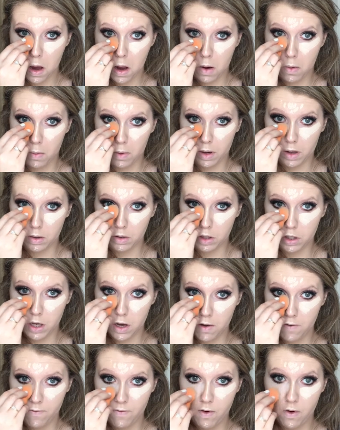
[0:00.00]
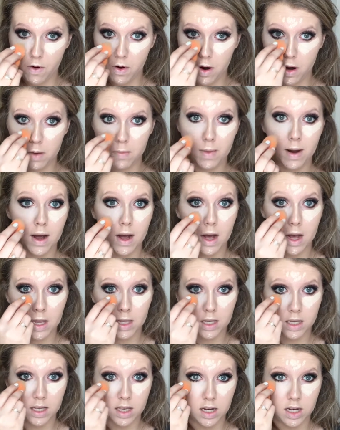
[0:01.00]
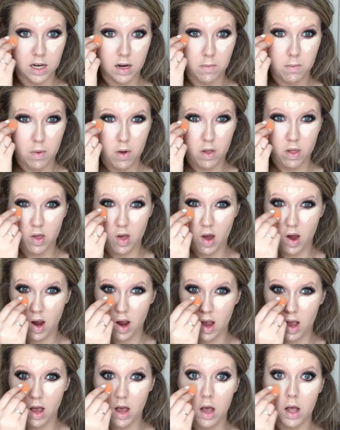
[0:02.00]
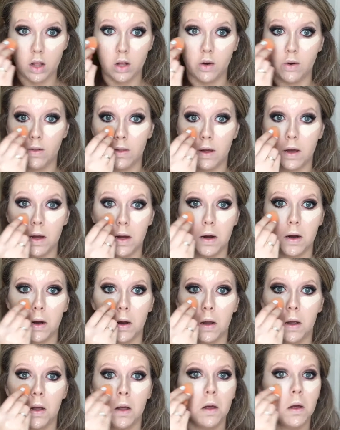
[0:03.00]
I don't want to go too far under my eyes because I did put that color there.